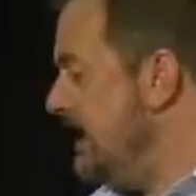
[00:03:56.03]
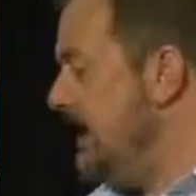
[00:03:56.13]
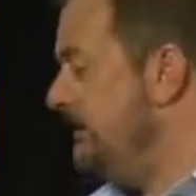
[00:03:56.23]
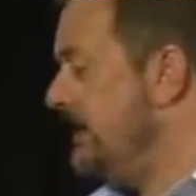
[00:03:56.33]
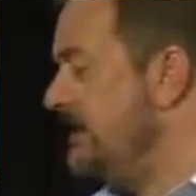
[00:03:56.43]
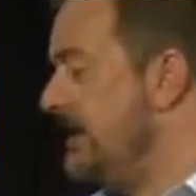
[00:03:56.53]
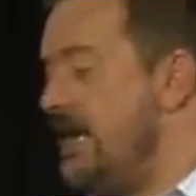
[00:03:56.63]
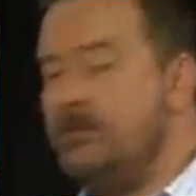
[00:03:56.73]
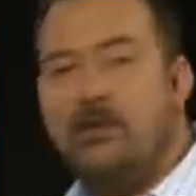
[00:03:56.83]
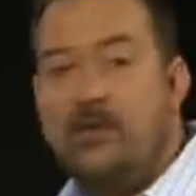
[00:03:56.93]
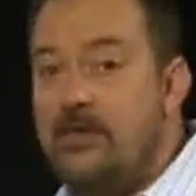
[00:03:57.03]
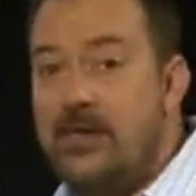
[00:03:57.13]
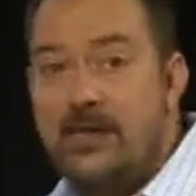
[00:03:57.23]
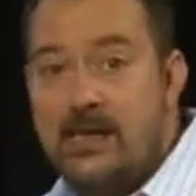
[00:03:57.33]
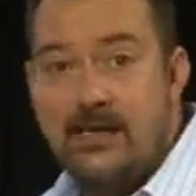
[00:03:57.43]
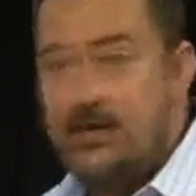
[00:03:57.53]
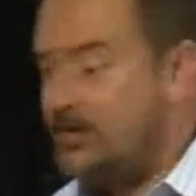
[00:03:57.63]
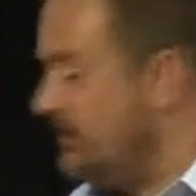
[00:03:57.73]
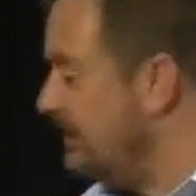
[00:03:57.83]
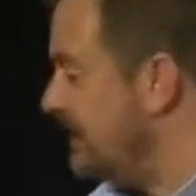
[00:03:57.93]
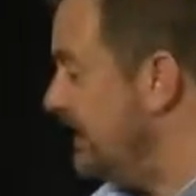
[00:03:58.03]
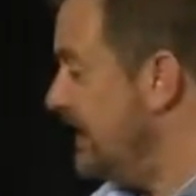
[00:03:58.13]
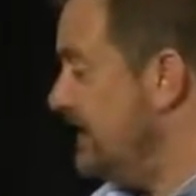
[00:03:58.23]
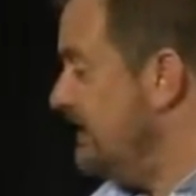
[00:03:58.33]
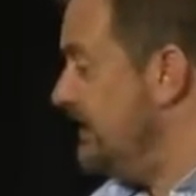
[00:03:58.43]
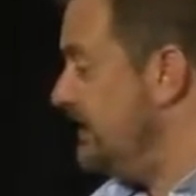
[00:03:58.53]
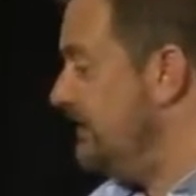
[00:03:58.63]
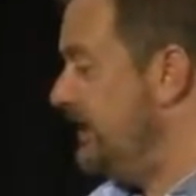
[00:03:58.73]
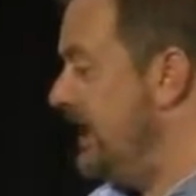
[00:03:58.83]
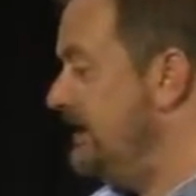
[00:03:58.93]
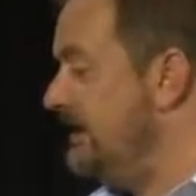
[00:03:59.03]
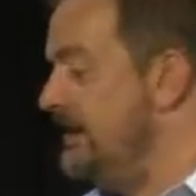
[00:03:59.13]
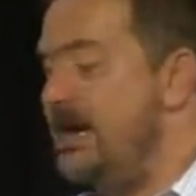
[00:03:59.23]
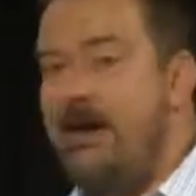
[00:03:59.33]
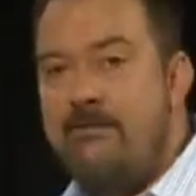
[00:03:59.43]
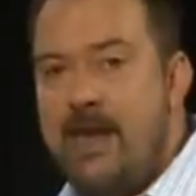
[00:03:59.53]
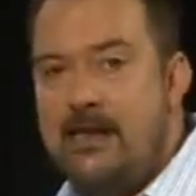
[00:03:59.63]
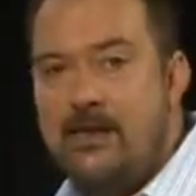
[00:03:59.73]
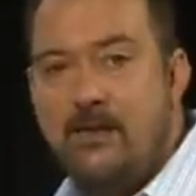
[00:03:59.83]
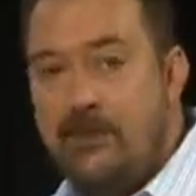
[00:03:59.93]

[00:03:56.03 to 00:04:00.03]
If there's a cable you're using that isn't stored inside, you can simply enter the values